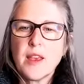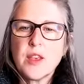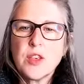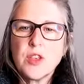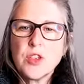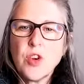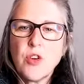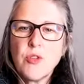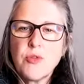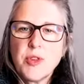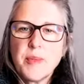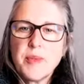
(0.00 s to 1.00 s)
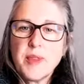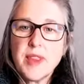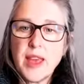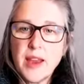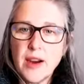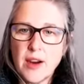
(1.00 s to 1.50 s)
So from
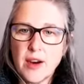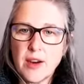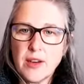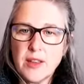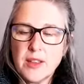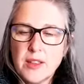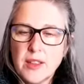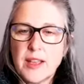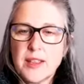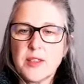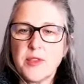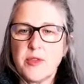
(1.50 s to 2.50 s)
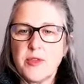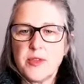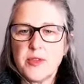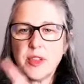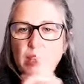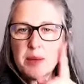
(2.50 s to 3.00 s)
there, let's
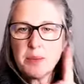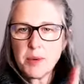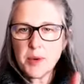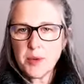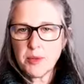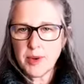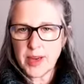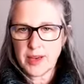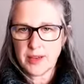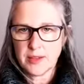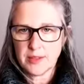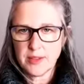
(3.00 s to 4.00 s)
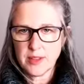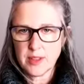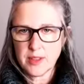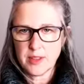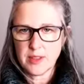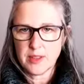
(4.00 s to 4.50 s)
flip around
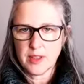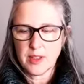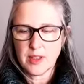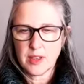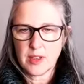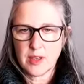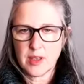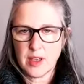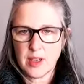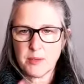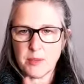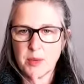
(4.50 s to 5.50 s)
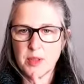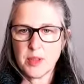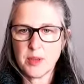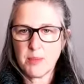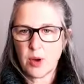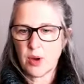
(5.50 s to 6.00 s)
and put
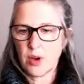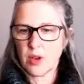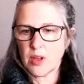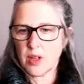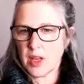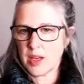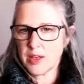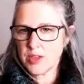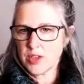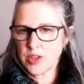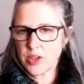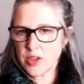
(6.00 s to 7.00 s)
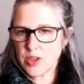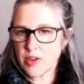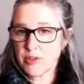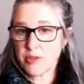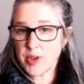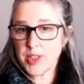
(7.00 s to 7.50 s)
the ball under the
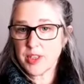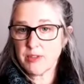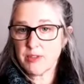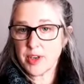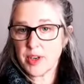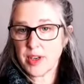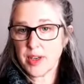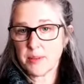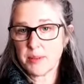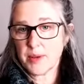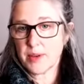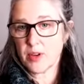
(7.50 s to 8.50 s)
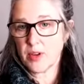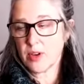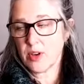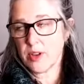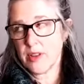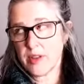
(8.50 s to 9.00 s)
front of your hip
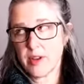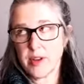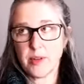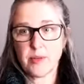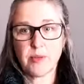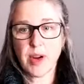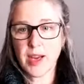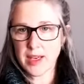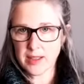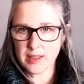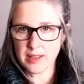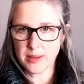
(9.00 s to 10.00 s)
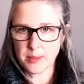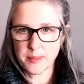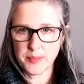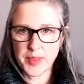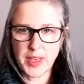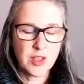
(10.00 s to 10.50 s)
on the right.
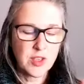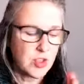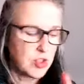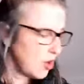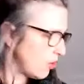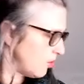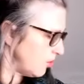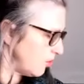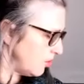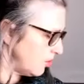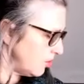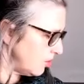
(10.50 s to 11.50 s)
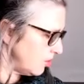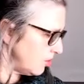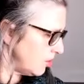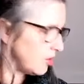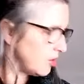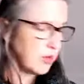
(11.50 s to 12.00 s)
So
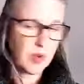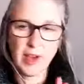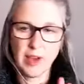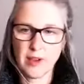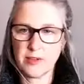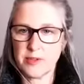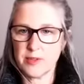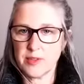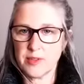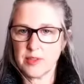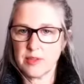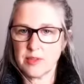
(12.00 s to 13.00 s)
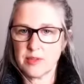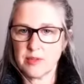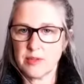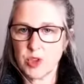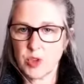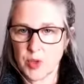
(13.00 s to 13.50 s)
you have
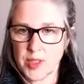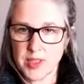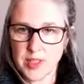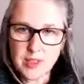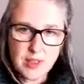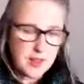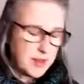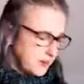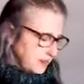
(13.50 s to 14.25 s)
choices.